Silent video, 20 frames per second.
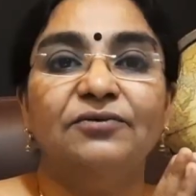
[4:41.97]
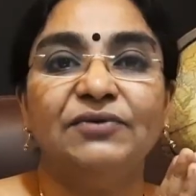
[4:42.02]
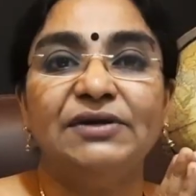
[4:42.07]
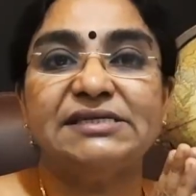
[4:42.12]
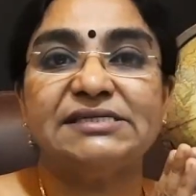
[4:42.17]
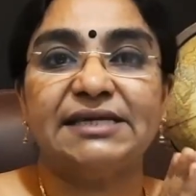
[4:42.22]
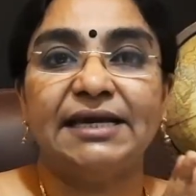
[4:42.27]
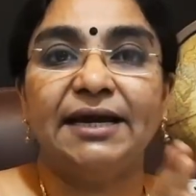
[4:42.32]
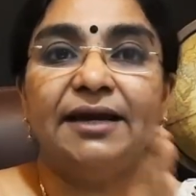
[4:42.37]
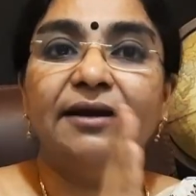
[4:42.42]
we
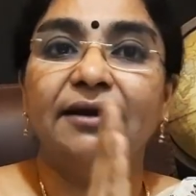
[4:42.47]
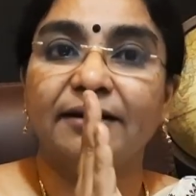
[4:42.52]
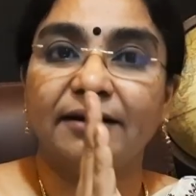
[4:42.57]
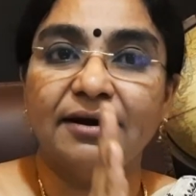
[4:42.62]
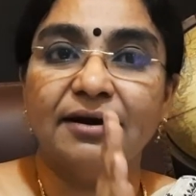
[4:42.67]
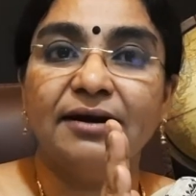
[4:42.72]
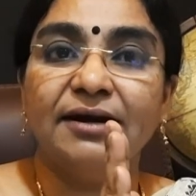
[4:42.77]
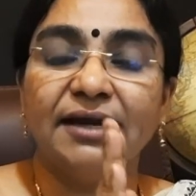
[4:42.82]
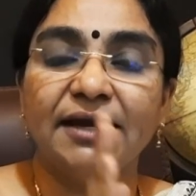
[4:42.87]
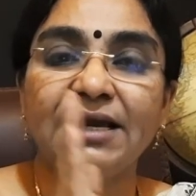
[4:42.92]
say
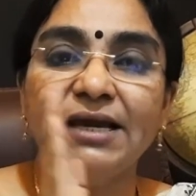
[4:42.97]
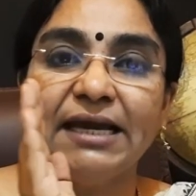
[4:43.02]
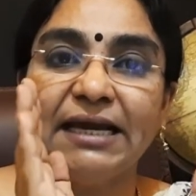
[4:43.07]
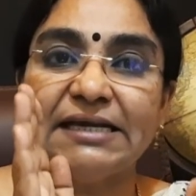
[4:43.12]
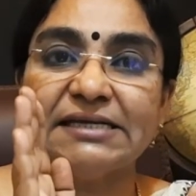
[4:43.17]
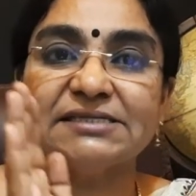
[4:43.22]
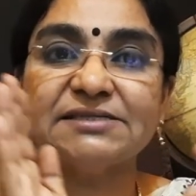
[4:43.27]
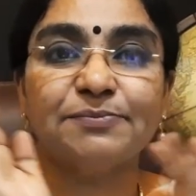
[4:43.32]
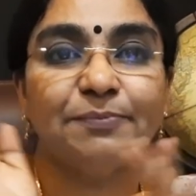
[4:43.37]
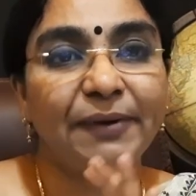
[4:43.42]
Rani
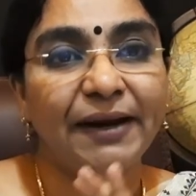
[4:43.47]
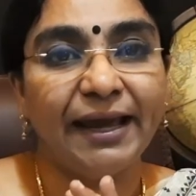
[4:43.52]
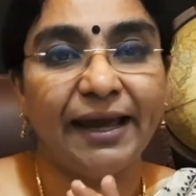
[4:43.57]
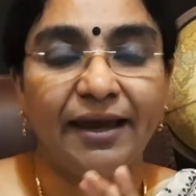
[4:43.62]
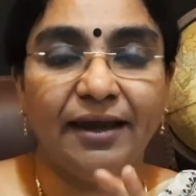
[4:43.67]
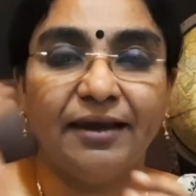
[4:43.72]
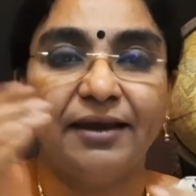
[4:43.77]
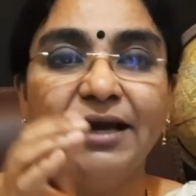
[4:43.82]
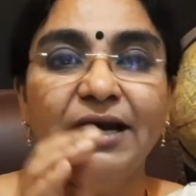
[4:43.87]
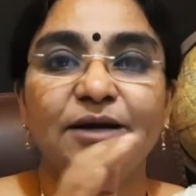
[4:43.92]
is
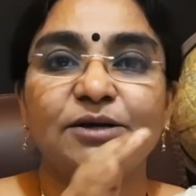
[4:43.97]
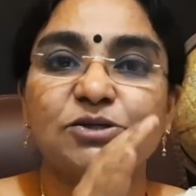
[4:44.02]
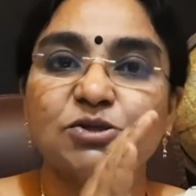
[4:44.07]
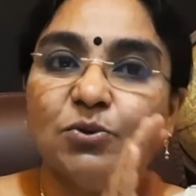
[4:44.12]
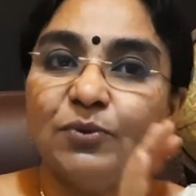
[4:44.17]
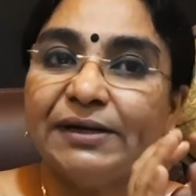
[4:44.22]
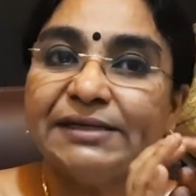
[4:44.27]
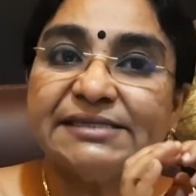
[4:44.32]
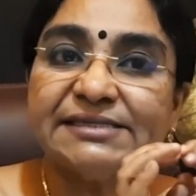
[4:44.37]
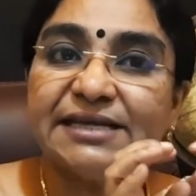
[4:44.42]
playing. So
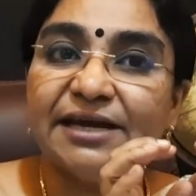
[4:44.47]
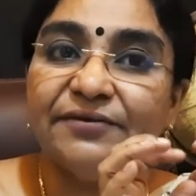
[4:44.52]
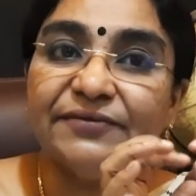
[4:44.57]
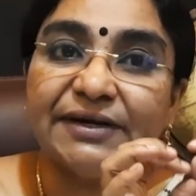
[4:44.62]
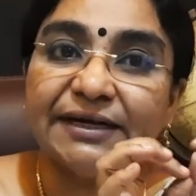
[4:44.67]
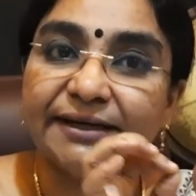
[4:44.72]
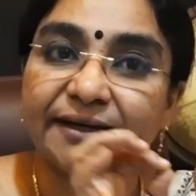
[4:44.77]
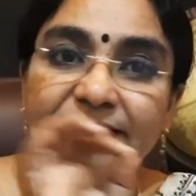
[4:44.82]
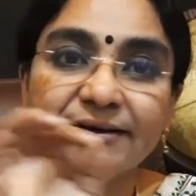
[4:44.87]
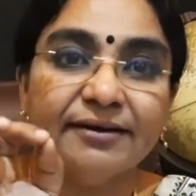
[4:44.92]
once they have
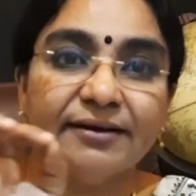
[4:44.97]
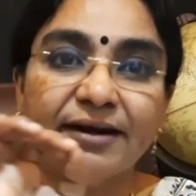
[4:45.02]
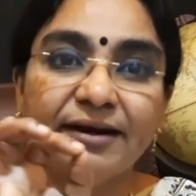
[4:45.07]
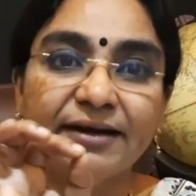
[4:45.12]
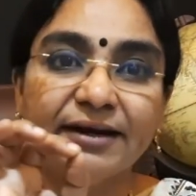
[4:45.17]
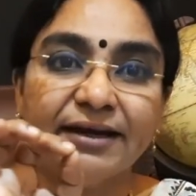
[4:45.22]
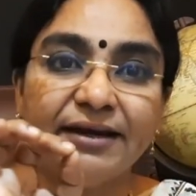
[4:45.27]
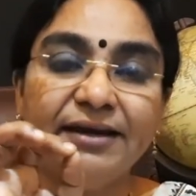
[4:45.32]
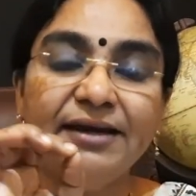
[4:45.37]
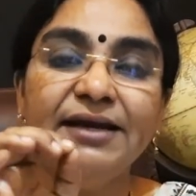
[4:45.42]
written
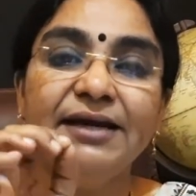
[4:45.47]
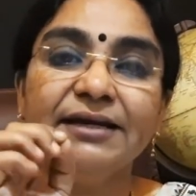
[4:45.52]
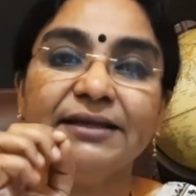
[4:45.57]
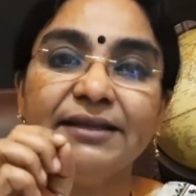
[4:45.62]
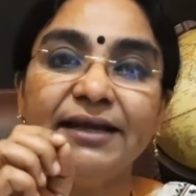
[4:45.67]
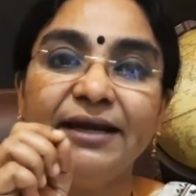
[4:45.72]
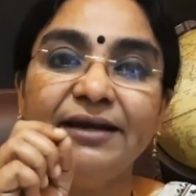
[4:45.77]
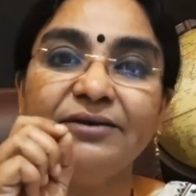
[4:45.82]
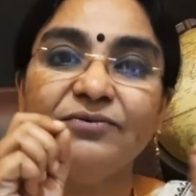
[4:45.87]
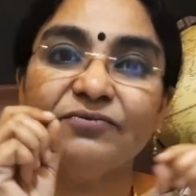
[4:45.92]
Rani,
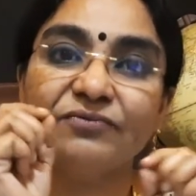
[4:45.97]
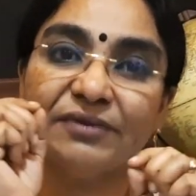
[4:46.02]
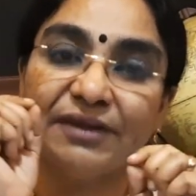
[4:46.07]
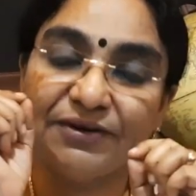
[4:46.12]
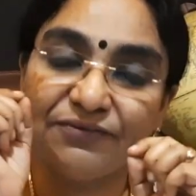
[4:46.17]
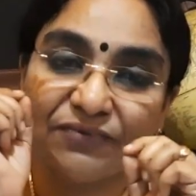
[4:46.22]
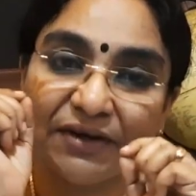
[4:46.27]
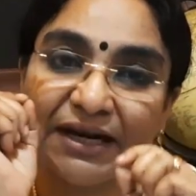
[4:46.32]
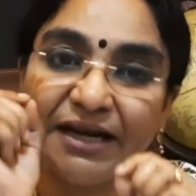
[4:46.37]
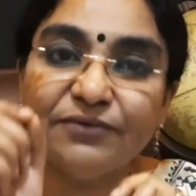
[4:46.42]
then
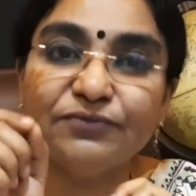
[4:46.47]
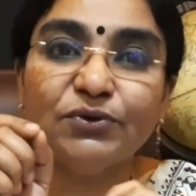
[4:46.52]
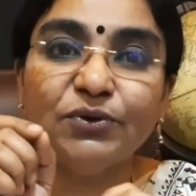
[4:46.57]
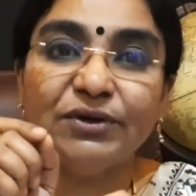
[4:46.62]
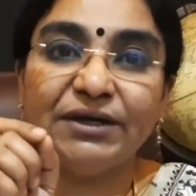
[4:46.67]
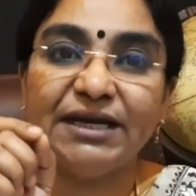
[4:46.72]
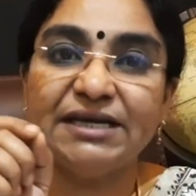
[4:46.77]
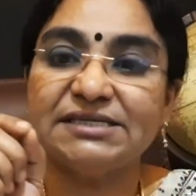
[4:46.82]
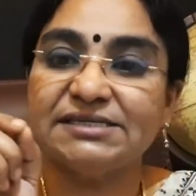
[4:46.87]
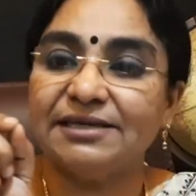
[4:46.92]
we'll have to
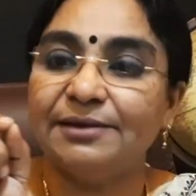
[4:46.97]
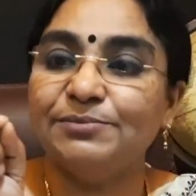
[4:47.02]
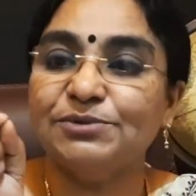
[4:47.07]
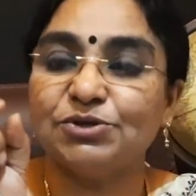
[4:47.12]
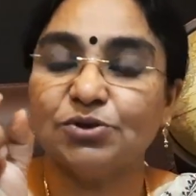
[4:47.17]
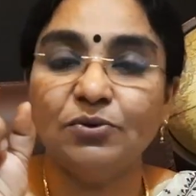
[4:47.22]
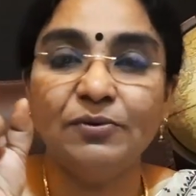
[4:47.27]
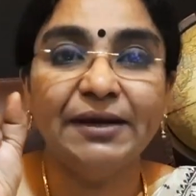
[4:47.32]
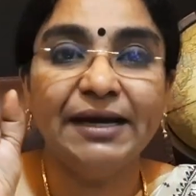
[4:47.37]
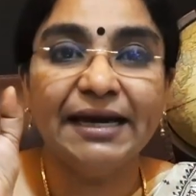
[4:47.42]
teach them
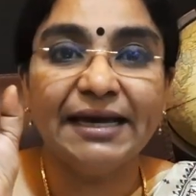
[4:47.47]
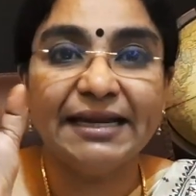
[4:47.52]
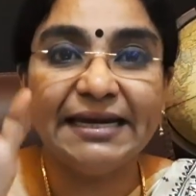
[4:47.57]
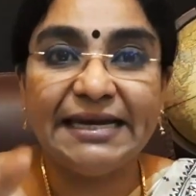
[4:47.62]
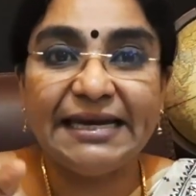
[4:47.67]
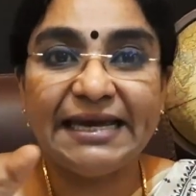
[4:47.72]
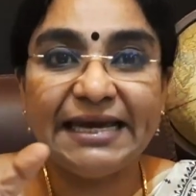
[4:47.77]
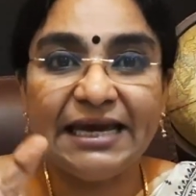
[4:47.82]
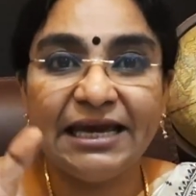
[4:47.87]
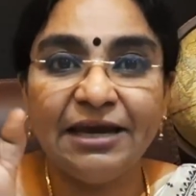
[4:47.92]
to
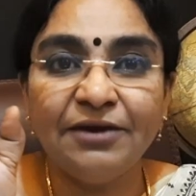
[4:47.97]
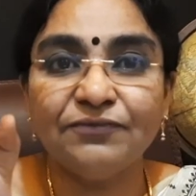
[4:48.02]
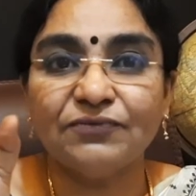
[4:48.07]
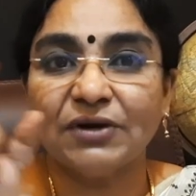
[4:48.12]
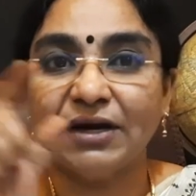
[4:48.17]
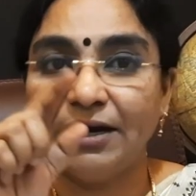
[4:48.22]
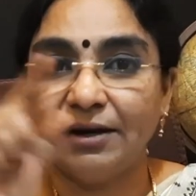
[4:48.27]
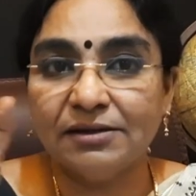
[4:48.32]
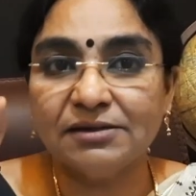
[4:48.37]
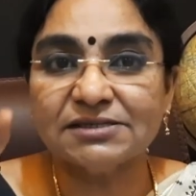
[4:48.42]

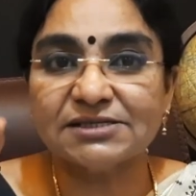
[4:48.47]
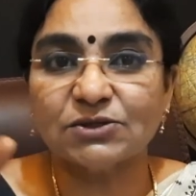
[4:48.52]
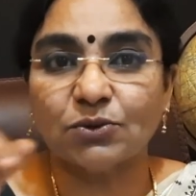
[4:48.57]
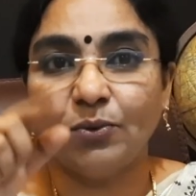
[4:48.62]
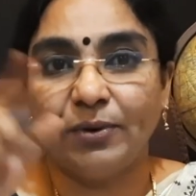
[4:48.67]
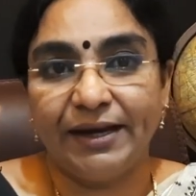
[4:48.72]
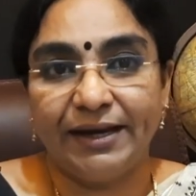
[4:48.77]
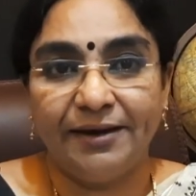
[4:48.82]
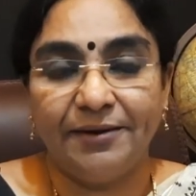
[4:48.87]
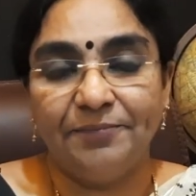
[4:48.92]
leave a
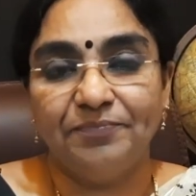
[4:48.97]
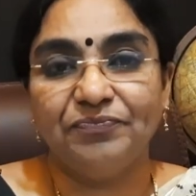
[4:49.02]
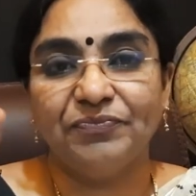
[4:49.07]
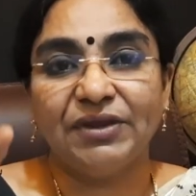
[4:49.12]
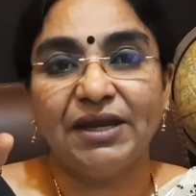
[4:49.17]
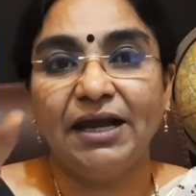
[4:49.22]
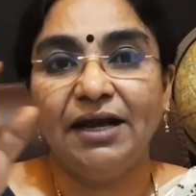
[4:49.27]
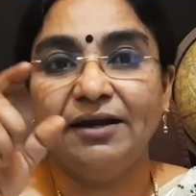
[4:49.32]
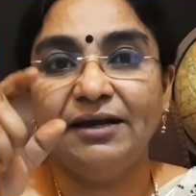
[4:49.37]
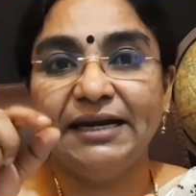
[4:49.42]
square,
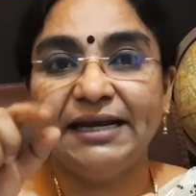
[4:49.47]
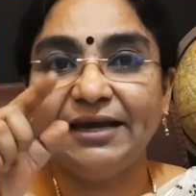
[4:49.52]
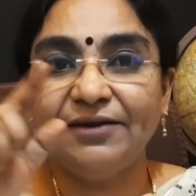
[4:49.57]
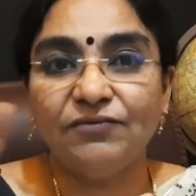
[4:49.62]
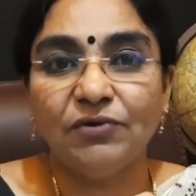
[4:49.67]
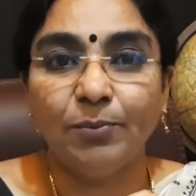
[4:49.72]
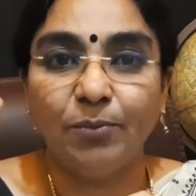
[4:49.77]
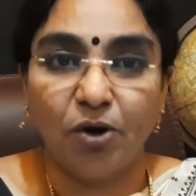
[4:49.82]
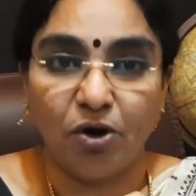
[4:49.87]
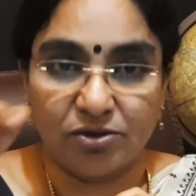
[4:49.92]
leave
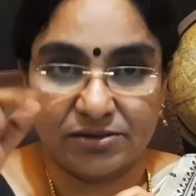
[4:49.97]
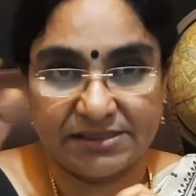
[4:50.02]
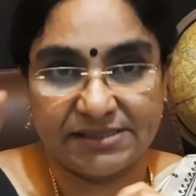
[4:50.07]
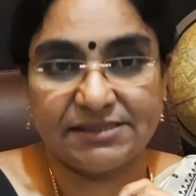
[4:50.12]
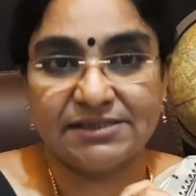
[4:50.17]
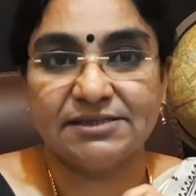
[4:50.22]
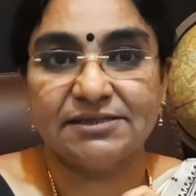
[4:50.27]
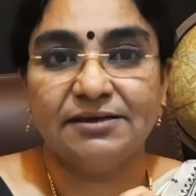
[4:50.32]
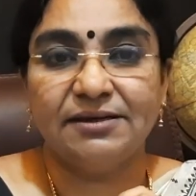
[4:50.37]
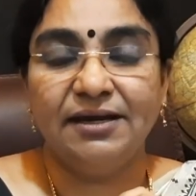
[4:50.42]
a
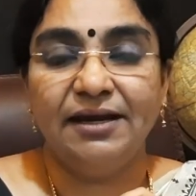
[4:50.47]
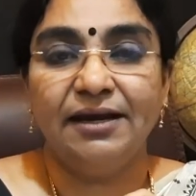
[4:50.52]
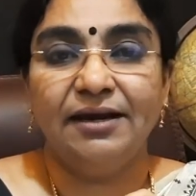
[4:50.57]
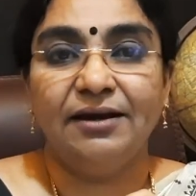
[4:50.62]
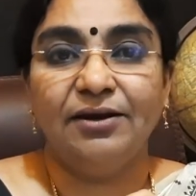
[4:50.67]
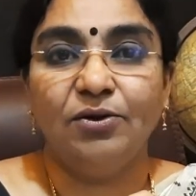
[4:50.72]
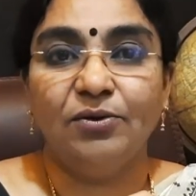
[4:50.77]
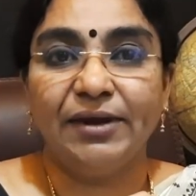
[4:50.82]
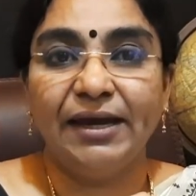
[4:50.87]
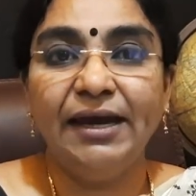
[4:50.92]
box.
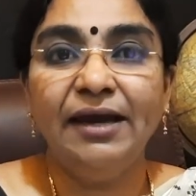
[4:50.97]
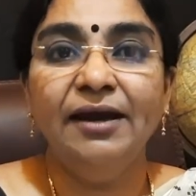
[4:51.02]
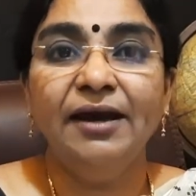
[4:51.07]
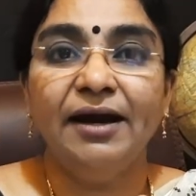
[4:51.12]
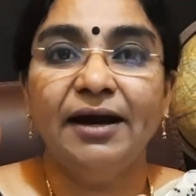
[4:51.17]
okay,